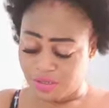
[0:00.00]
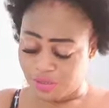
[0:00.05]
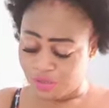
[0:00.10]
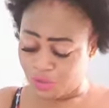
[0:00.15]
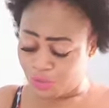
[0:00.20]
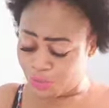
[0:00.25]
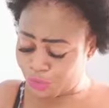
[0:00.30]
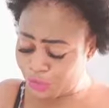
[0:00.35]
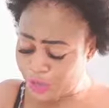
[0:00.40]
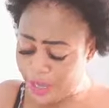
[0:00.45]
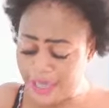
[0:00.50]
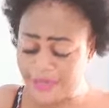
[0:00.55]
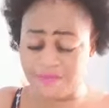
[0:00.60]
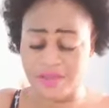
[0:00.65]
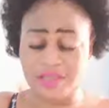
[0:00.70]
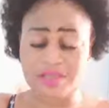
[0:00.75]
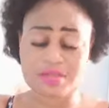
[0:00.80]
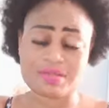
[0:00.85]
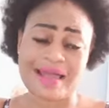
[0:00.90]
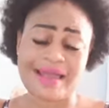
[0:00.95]
you will not
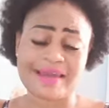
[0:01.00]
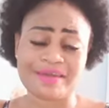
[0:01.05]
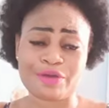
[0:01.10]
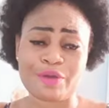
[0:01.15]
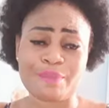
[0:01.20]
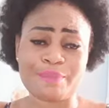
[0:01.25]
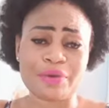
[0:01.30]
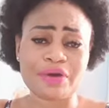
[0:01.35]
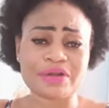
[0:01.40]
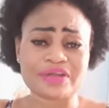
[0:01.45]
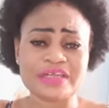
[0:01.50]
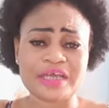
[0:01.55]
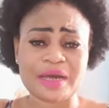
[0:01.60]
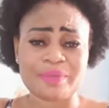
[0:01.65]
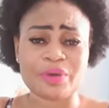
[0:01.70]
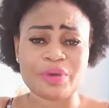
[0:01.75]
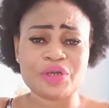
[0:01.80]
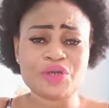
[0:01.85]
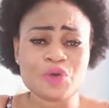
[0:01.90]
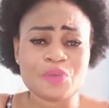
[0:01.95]
even, like, your body
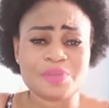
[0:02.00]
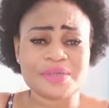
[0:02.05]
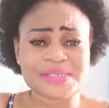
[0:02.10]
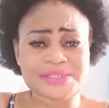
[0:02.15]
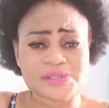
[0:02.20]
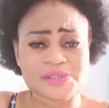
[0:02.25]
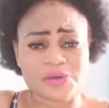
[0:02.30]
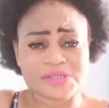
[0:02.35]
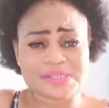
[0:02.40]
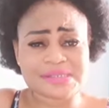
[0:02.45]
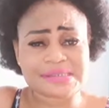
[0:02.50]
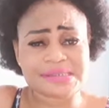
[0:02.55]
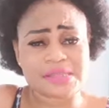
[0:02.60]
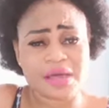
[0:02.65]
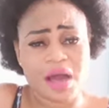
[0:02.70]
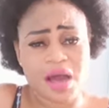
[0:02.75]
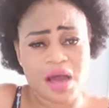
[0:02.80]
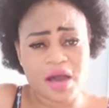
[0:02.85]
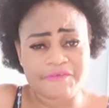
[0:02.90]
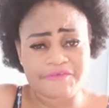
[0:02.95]
will be so
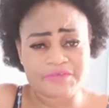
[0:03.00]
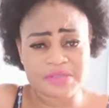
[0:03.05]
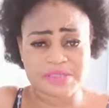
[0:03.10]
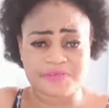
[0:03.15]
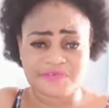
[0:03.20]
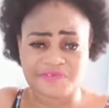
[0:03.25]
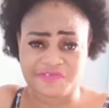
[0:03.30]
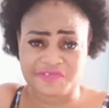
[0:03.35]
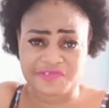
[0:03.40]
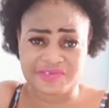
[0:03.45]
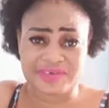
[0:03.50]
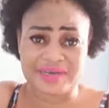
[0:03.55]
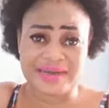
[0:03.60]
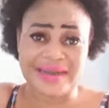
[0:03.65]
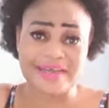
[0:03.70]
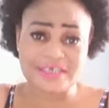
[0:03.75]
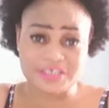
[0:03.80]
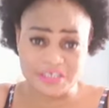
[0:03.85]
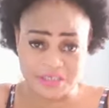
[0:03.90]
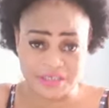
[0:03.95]
soft,
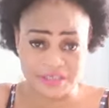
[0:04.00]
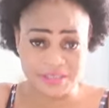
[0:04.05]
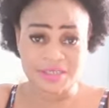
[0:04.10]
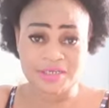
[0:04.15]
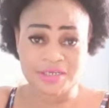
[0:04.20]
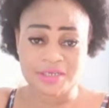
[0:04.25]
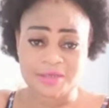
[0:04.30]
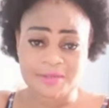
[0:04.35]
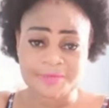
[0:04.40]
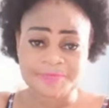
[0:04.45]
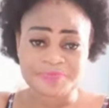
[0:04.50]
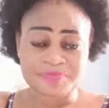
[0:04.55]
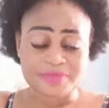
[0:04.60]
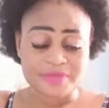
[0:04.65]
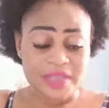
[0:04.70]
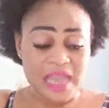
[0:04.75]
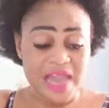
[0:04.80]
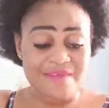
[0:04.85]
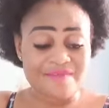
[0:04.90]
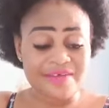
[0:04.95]
fresh.
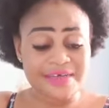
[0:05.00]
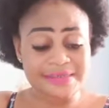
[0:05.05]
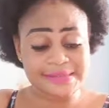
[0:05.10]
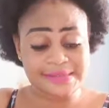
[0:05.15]
Ever